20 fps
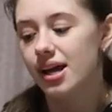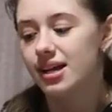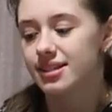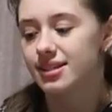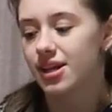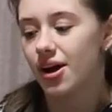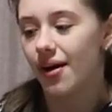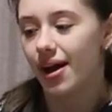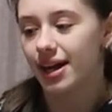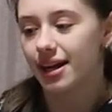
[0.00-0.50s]

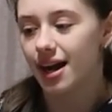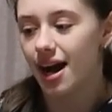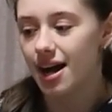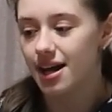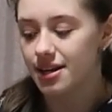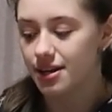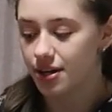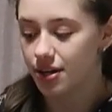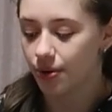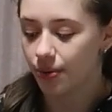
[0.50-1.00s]
So I
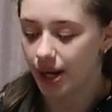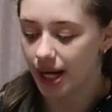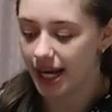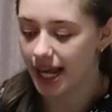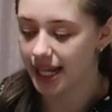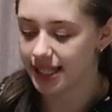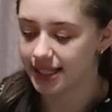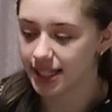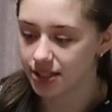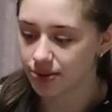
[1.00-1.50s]
got a new one,
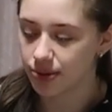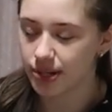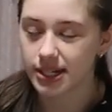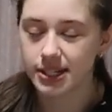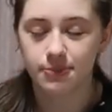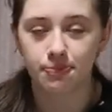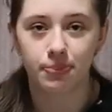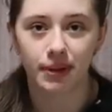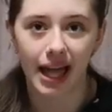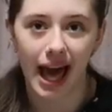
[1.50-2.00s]
and this one
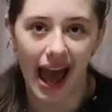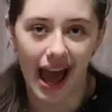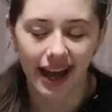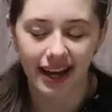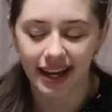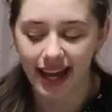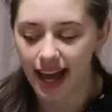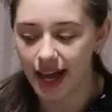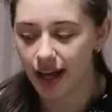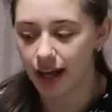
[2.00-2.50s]
is
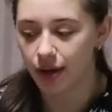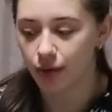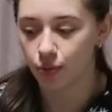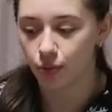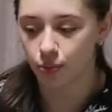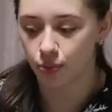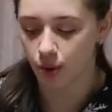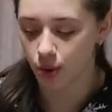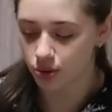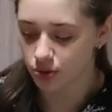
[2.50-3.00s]
black and
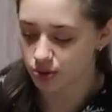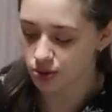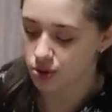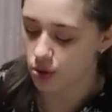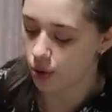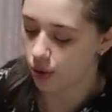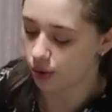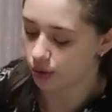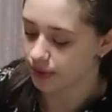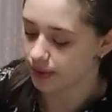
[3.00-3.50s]
rose
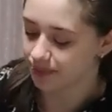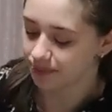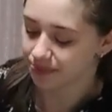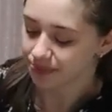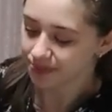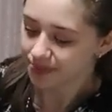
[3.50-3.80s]
gold.